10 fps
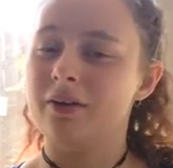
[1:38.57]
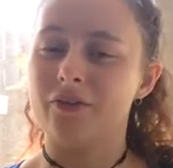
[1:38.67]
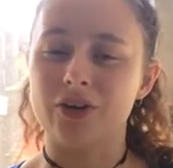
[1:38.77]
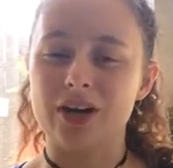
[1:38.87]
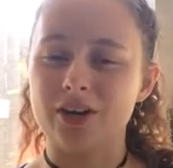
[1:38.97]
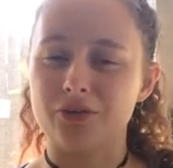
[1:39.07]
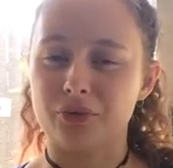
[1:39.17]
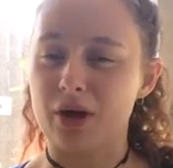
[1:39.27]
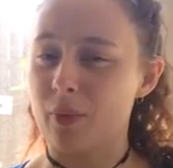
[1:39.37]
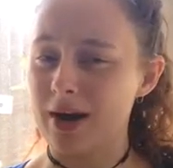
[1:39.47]
for the next
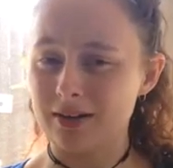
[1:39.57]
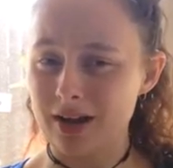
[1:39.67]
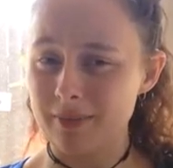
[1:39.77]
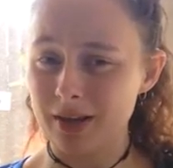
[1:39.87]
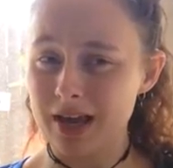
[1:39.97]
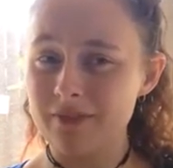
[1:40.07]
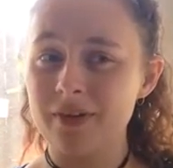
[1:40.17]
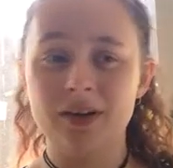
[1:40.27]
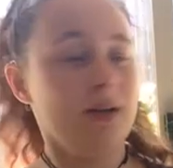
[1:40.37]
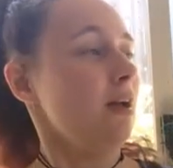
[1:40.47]
3 weeks, I believe.
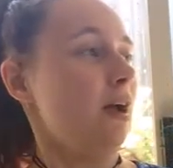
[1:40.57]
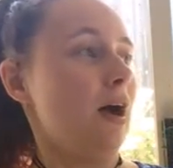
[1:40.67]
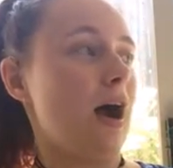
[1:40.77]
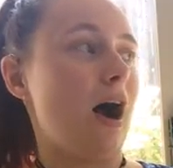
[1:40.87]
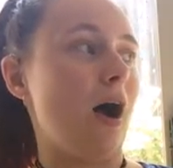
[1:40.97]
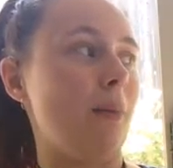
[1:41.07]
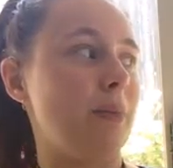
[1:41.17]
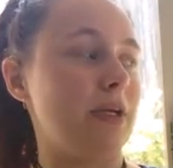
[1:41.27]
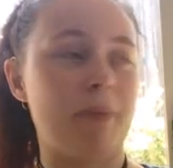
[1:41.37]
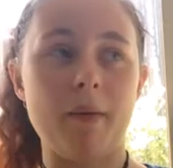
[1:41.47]

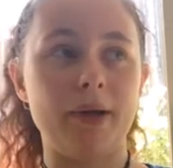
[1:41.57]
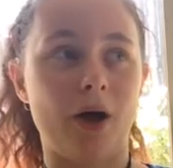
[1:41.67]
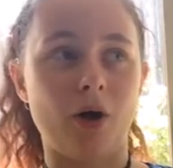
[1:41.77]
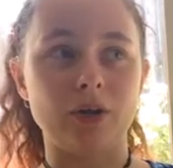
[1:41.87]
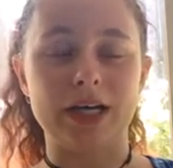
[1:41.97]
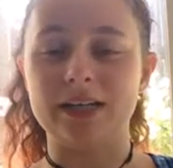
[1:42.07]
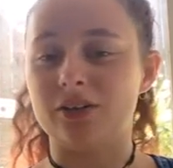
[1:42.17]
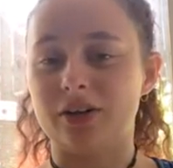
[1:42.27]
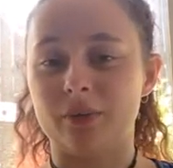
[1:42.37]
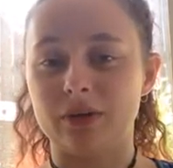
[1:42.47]
It's a public holiday,
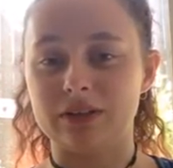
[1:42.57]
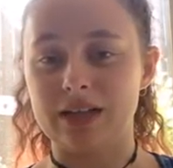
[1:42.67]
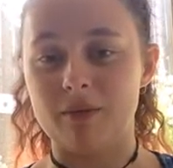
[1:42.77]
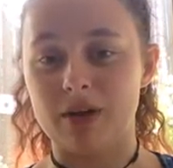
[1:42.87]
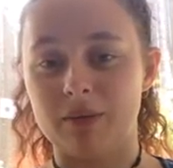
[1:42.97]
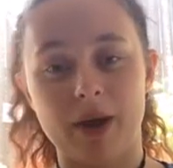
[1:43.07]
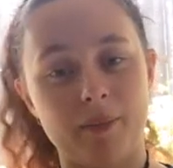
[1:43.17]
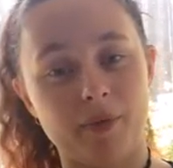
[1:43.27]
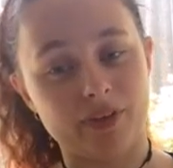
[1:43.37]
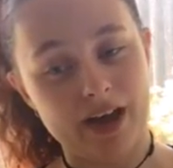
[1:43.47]
so there wasn't that many
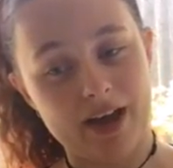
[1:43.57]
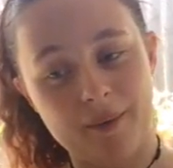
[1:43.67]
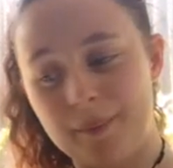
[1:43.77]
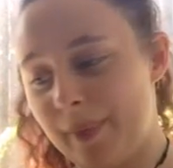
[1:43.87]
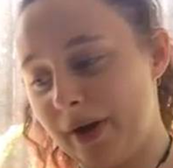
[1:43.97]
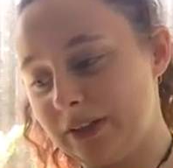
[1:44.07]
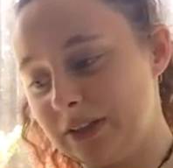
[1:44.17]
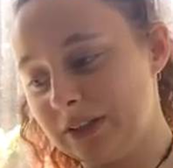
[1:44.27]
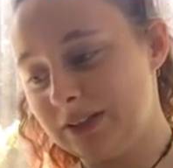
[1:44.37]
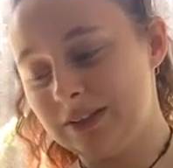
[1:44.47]
people there, but
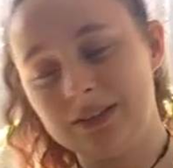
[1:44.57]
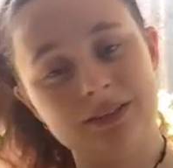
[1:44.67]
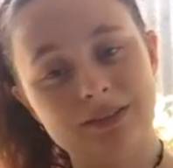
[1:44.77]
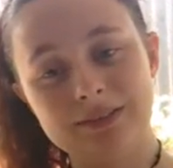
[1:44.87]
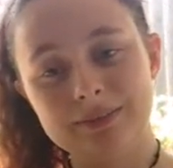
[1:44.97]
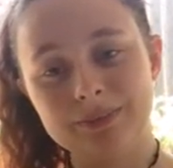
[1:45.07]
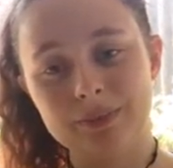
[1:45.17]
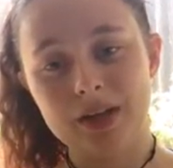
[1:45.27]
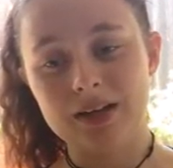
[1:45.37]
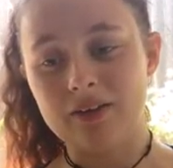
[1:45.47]

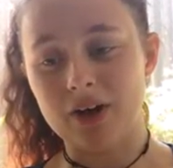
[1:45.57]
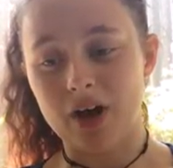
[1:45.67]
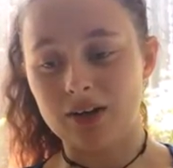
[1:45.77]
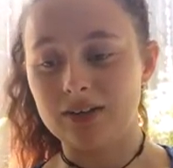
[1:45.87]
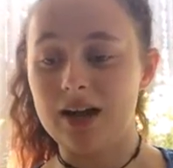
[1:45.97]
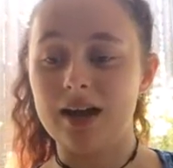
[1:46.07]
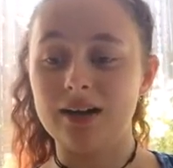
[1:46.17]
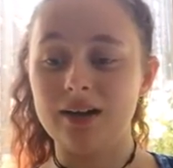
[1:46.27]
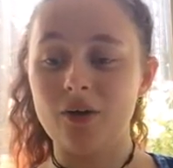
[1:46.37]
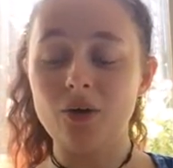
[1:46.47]
never hurts.
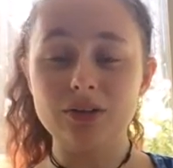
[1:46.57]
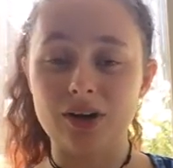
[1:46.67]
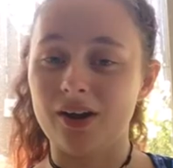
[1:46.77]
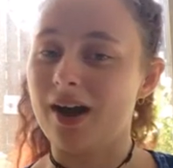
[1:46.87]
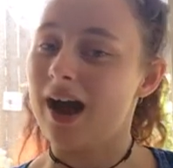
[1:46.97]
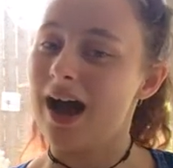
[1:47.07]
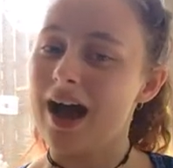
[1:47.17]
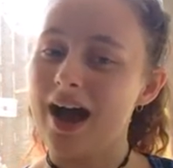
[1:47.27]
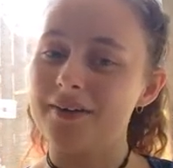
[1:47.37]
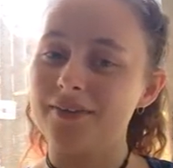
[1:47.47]
And also, I
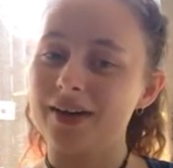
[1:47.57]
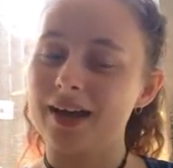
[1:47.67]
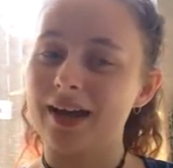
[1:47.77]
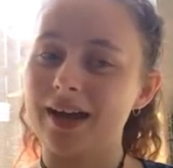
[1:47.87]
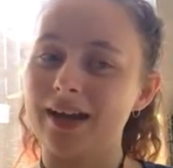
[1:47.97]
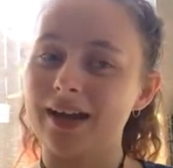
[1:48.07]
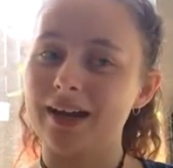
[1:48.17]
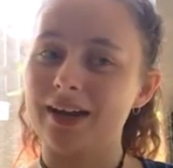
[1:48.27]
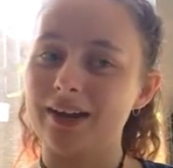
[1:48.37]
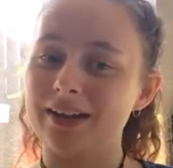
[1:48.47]
have
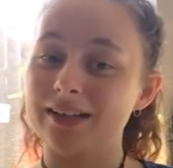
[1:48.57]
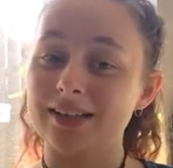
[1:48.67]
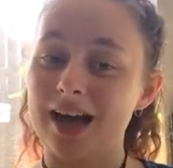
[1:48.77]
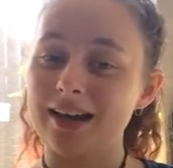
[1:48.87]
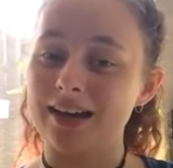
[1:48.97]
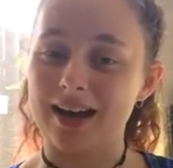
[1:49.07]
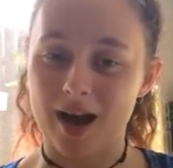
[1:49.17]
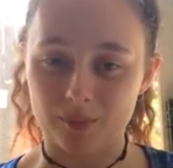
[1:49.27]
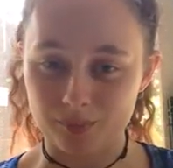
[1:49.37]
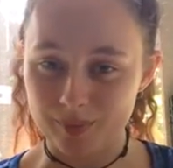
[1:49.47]
an exciting
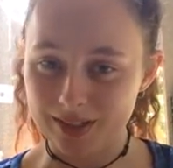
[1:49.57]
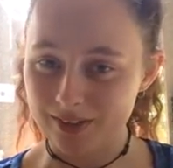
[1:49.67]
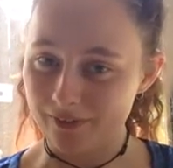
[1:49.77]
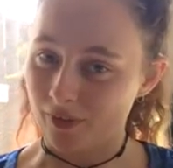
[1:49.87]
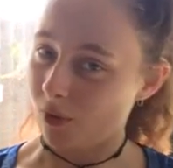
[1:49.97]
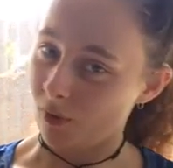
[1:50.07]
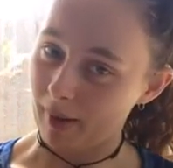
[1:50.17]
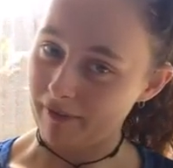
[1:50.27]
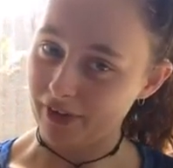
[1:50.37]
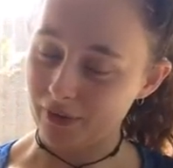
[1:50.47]
announcement for all
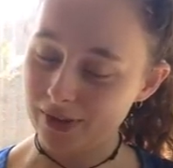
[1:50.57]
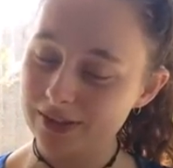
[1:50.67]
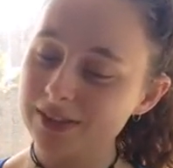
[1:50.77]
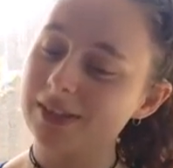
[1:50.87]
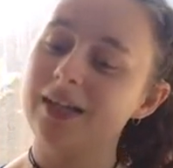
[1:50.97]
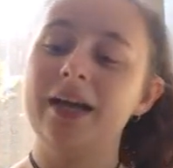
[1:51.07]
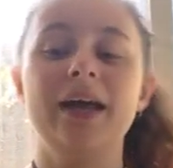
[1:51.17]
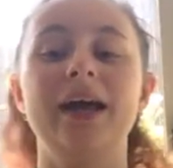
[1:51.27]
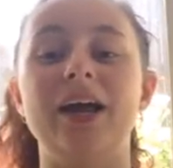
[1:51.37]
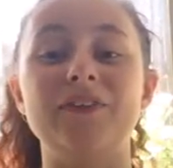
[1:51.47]
my viewers.
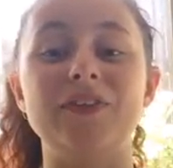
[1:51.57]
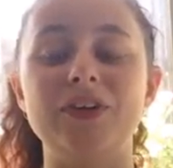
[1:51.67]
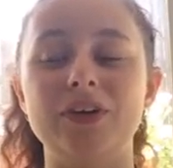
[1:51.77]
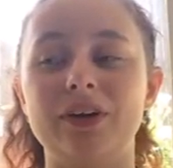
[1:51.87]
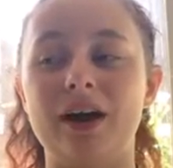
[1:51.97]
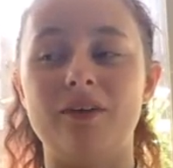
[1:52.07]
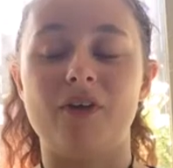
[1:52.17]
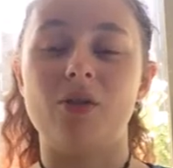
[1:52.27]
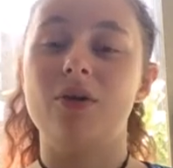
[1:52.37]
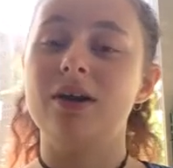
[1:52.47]
If you are
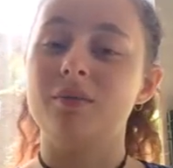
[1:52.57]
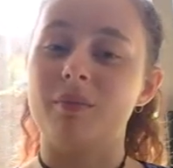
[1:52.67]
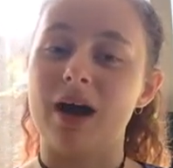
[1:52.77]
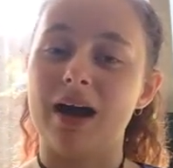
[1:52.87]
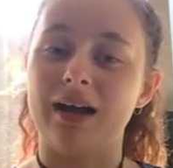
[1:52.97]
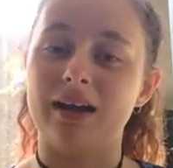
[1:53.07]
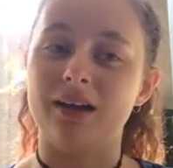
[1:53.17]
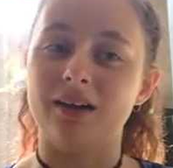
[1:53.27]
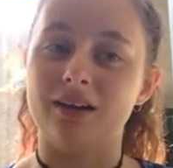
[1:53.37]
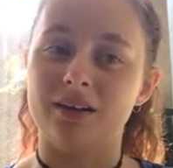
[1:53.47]
following
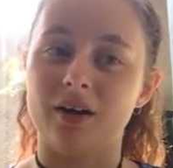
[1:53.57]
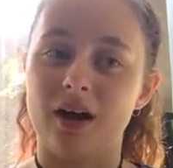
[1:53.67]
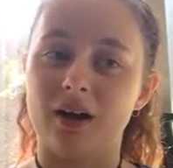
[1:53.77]
my